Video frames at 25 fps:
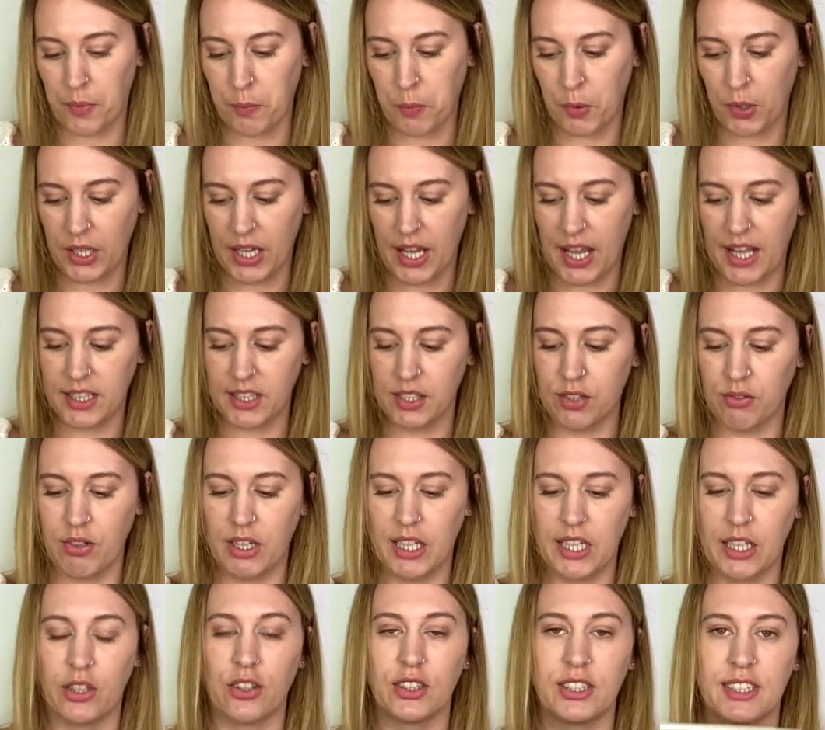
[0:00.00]
But yeah, it's a
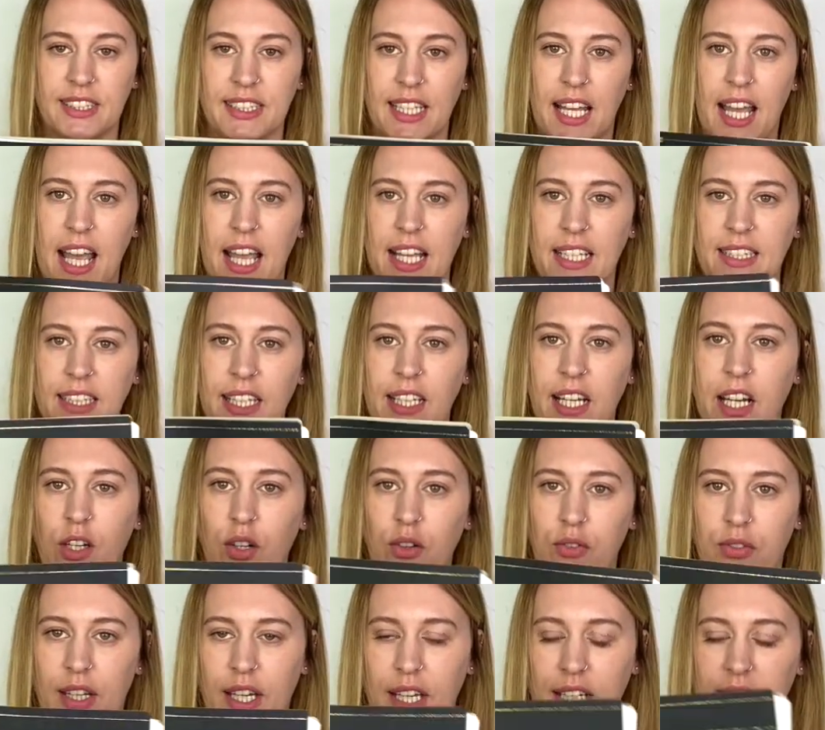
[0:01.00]
really good size, and I
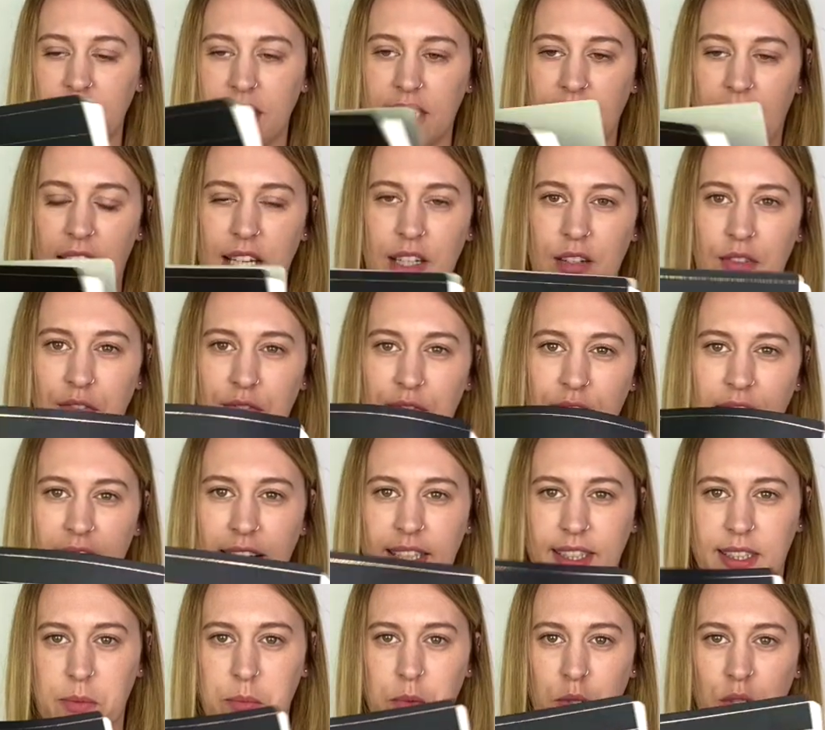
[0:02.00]
love that it's kind of
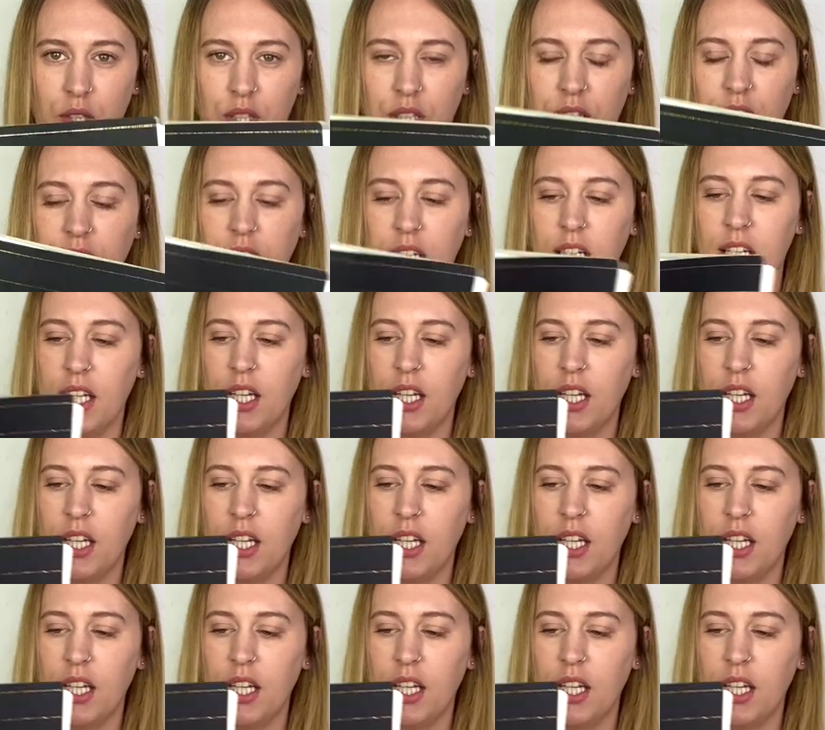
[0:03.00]
flexible and